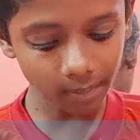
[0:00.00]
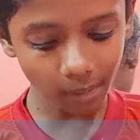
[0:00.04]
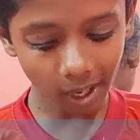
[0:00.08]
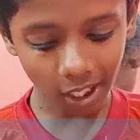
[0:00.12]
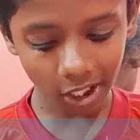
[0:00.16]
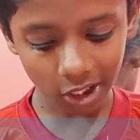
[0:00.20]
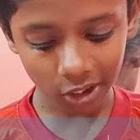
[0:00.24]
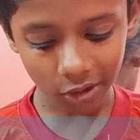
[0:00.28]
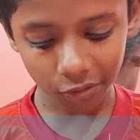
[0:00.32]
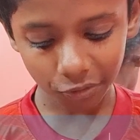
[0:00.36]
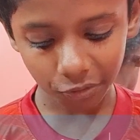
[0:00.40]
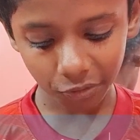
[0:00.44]

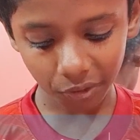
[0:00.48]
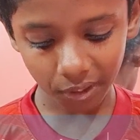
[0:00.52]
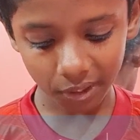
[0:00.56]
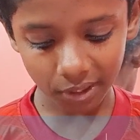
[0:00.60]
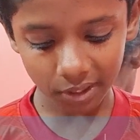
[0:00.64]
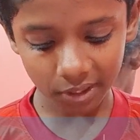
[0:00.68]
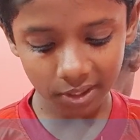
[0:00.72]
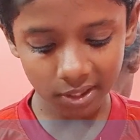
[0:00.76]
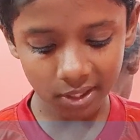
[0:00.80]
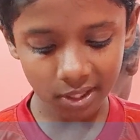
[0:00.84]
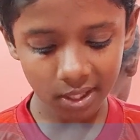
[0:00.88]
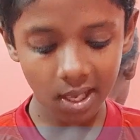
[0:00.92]
managed
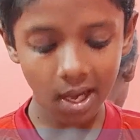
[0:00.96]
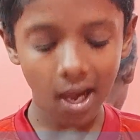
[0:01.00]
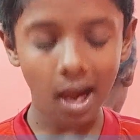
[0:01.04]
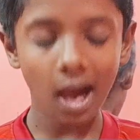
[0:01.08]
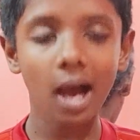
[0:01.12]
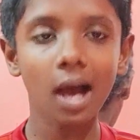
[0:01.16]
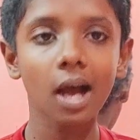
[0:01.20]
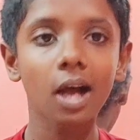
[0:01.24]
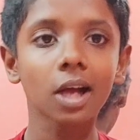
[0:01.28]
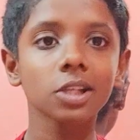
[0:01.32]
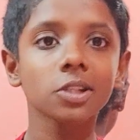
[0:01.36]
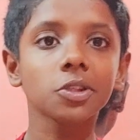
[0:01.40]
funds,
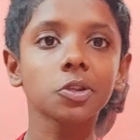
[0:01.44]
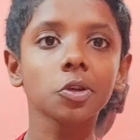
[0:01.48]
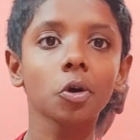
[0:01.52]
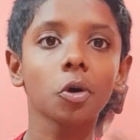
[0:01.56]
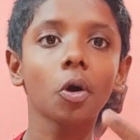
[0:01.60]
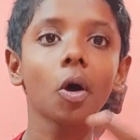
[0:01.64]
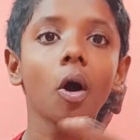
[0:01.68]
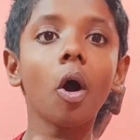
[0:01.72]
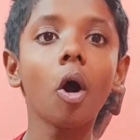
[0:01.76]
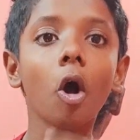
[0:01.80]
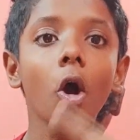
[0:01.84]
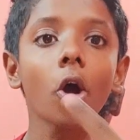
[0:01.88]

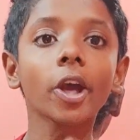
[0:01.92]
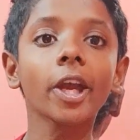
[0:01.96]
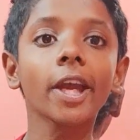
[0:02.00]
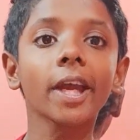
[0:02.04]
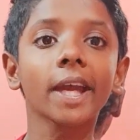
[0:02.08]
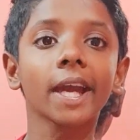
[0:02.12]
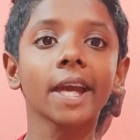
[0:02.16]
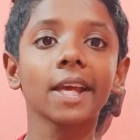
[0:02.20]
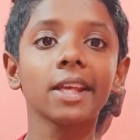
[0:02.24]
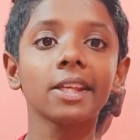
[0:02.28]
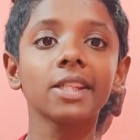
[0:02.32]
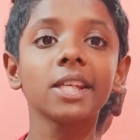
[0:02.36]
so okay
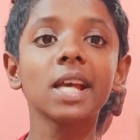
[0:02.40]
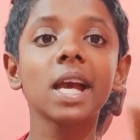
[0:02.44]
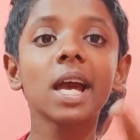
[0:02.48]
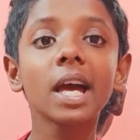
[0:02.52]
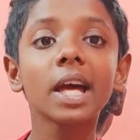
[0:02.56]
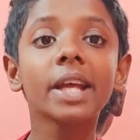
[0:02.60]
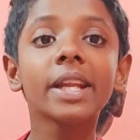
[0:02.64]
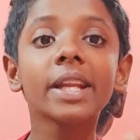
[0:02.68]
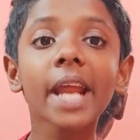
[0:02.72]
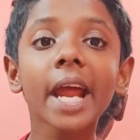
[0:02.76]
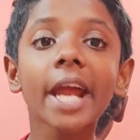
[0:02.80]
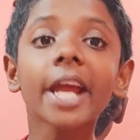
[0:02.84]
guys,
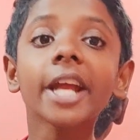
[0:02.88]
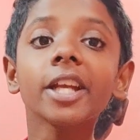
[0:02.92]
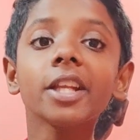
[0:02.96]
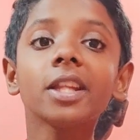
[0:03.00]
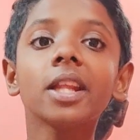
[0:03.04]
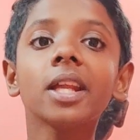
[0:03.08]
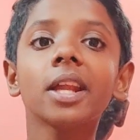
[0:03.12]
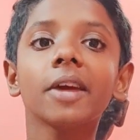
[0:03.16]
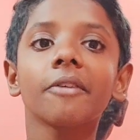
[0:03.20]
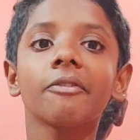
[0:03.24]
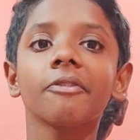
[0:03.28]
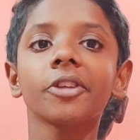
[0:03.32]
write
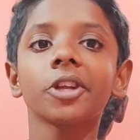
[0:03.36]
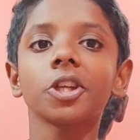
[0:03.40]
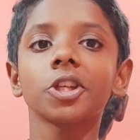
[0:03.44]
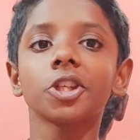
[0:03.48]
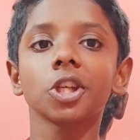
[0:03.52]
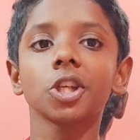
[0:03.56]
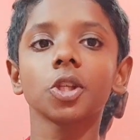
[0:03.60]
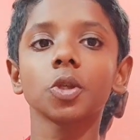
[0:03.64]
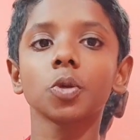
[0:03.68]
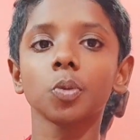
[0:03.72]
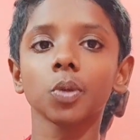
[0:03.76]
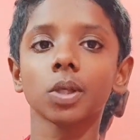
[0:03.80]
the
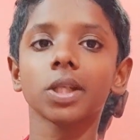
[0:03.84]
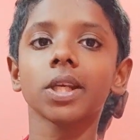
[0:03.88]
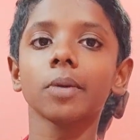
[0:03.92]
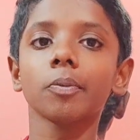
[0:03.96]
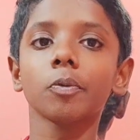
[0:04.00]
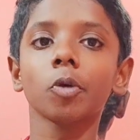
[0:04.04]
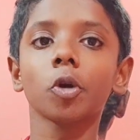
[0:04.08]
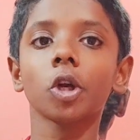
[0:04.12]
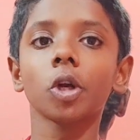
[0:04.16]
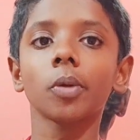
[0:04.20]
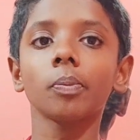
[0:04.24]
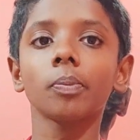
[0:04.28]
definitions which I'm
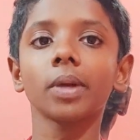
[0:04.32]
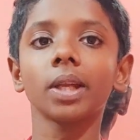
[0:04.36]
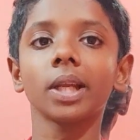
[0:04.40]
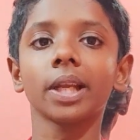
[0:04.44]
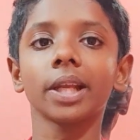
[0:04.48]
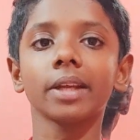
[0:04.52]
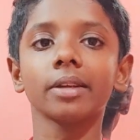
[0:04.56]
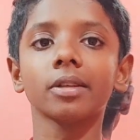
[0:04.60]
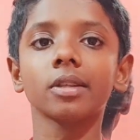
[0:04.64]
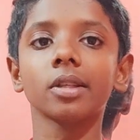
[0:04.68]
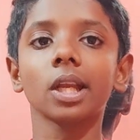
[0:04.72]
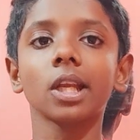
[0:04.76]
going to
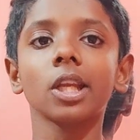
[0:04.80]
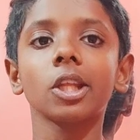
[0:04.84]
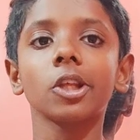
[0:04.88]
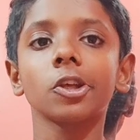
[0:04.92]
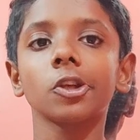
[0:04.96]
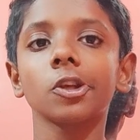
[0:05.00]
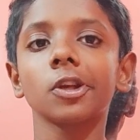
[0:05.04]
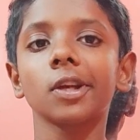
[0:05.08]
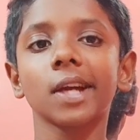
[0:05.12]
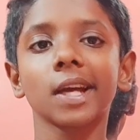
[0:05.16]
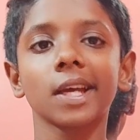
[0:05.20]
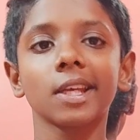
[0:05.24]
be telling
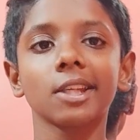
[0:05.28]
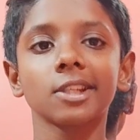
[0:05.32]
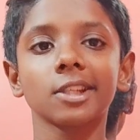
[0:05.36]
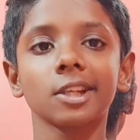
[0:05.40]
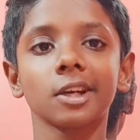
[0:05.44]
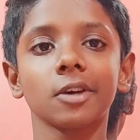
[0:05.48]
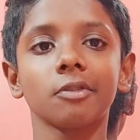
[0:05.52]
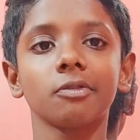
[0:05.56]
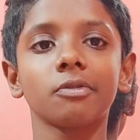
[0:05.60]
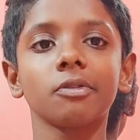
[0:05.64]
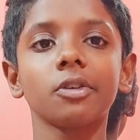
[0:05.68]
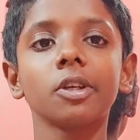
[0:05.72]
you guys
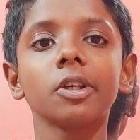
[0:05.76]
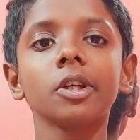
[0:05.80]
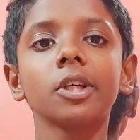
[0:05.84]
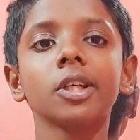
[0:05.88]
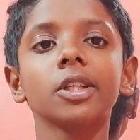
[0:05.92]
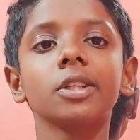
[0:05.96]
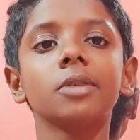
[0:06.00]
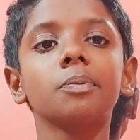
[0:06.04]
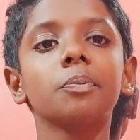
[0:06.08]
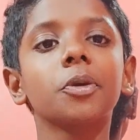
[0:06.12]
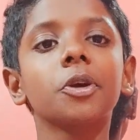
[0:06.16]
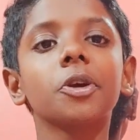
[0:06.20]
now,
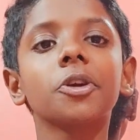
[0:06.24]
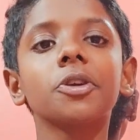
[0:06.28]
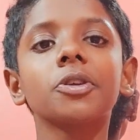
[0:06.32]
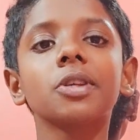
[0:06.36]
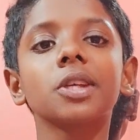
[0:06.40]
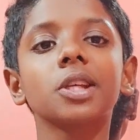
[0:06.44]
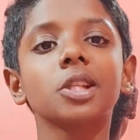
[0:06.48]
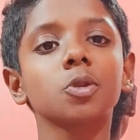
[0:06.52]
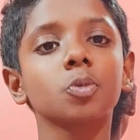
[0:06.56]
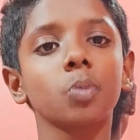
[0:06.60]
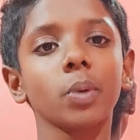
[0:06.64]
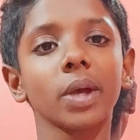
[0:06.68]
because
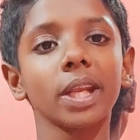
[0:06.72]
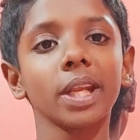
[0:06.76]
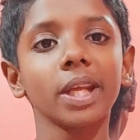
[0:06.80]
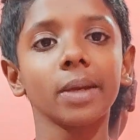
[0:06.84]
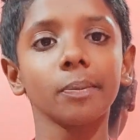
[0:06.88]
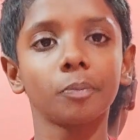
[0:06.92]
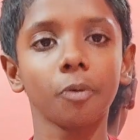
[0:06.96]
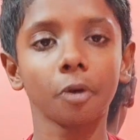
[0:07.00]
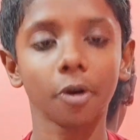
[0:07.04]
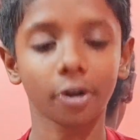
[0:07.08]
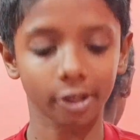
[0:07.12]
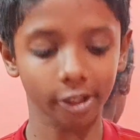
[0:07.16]
it's very
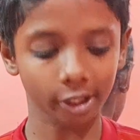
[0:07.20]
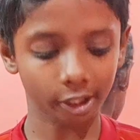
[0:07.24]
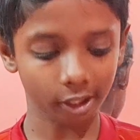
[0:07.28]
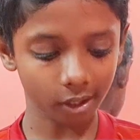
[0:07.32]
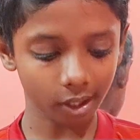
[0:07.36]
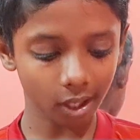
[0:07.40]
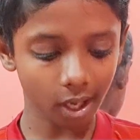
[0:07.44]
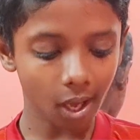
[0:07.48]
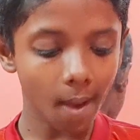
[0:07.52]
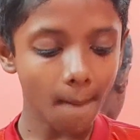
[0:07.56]
important.